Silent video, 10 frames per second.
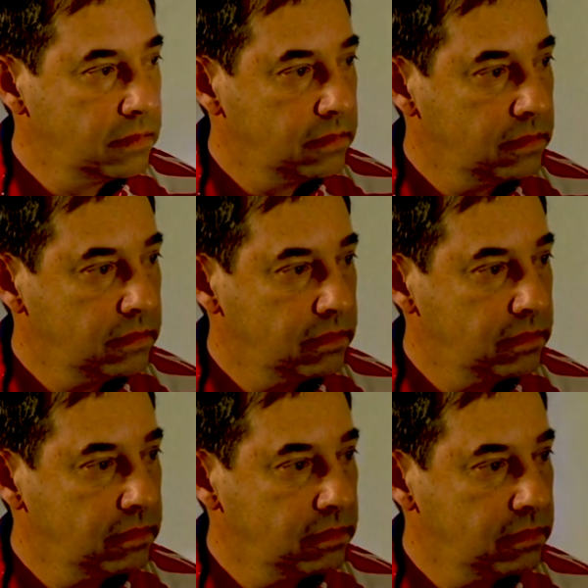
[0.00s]

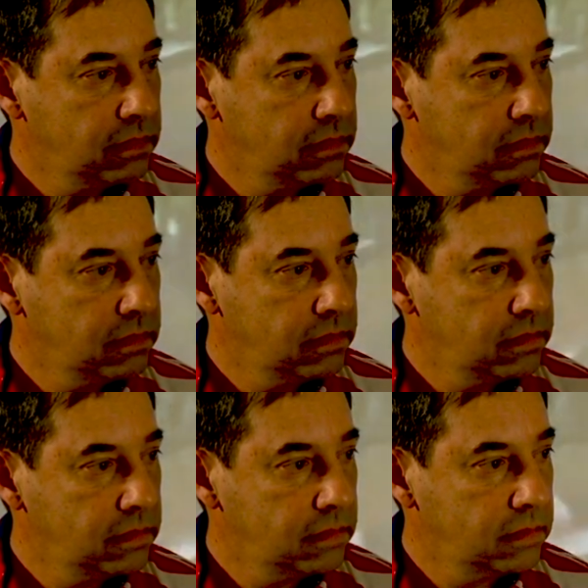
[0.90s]

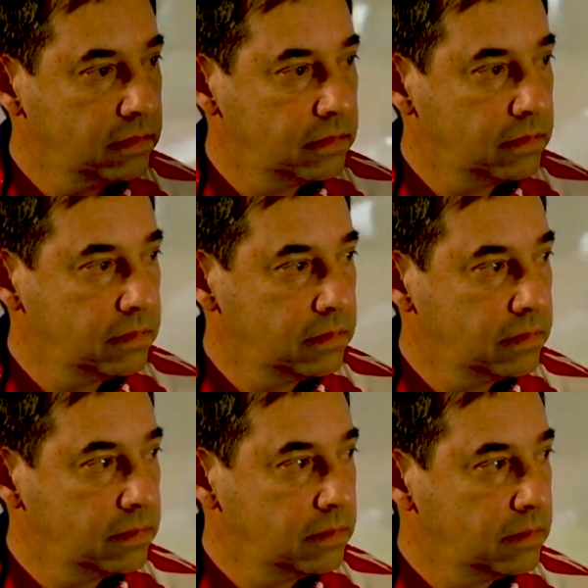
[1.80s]

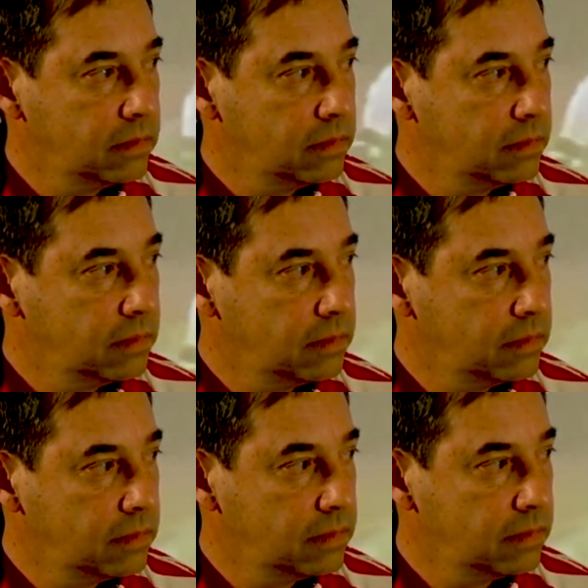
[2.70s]

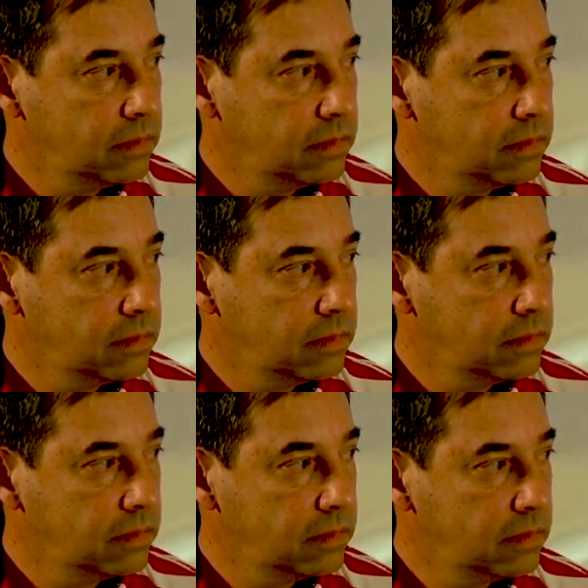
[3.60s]

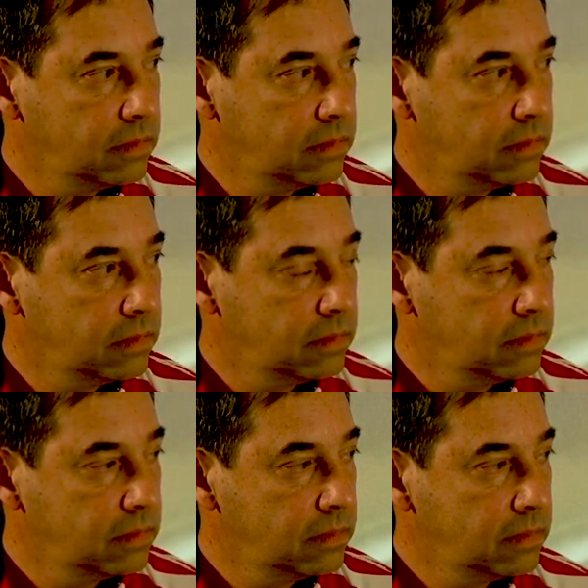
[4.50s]

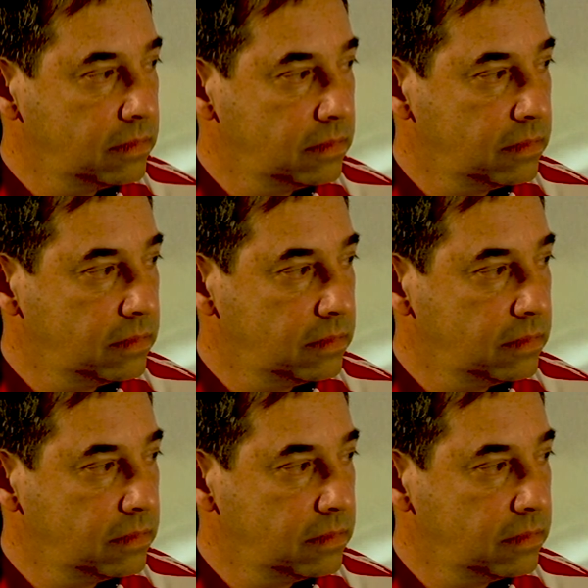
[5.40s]
No words are spoken by the person on screen.